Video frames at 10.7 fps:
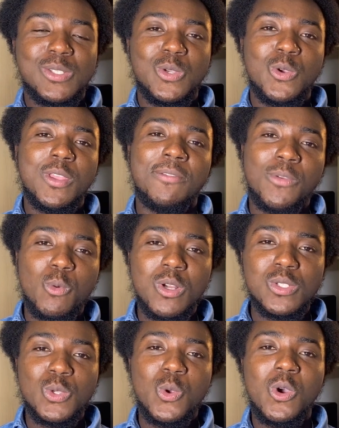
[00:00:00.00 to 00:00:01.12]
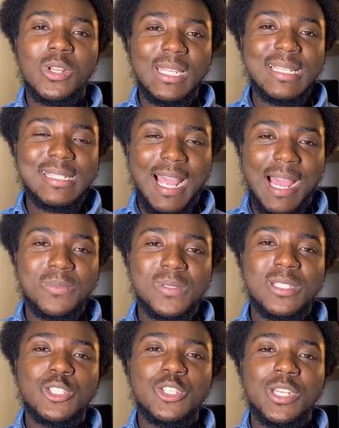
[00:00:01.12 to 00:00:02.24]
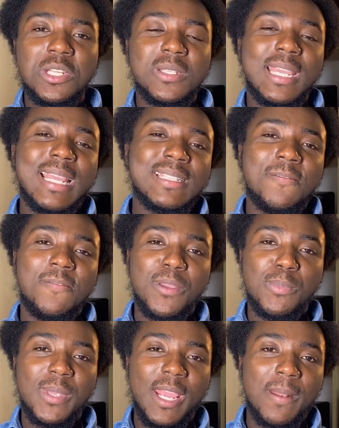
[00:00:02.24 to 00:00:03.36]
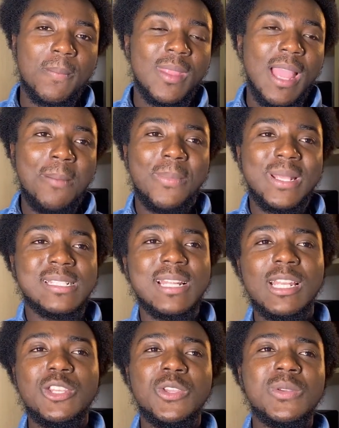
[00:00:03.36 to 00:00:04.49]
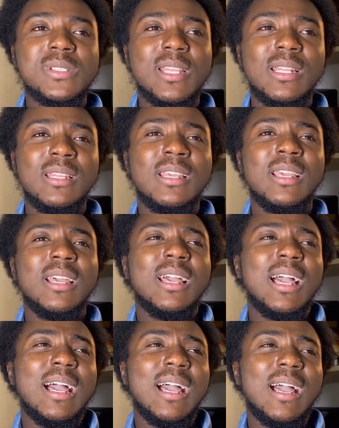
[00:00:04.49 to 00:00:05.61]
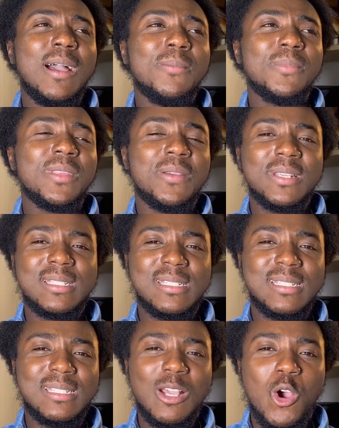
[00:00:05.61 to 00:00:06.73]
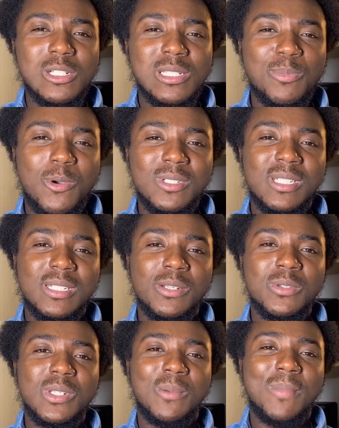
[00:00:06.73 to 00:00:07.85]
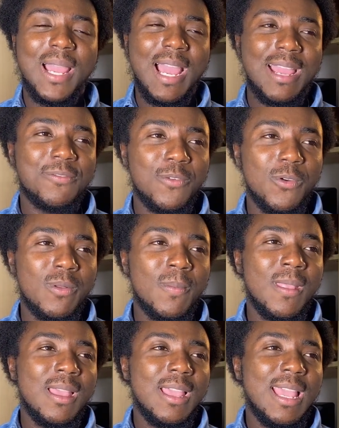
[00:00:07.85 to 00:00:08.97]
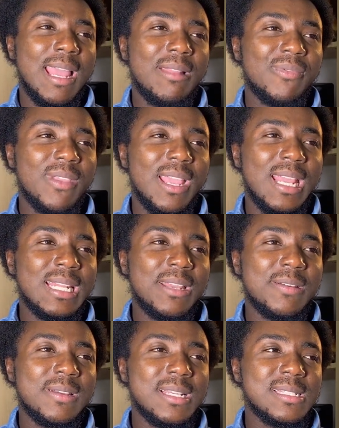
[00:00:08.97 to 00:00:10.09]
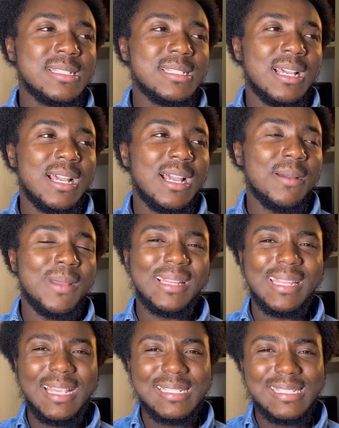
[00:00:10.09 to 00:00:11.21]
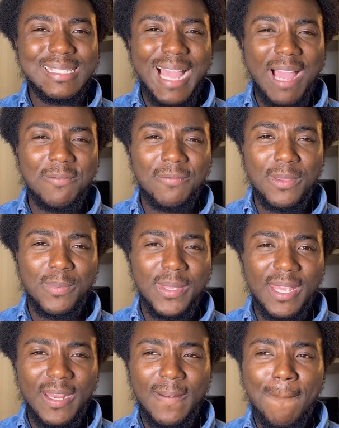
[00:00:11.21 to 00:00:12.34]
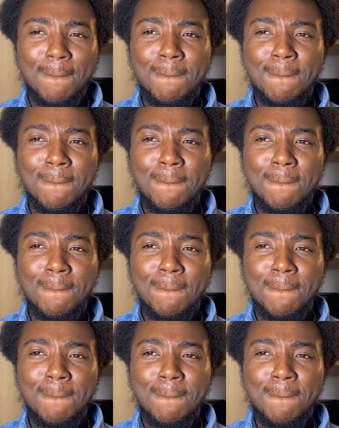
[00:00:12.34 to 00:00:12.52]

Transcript: So if you want to go on these apps, you need to get a VPN. I'm personally using, there is Hotspot Shield on my iPhone, and then there is, I think, Star VPN.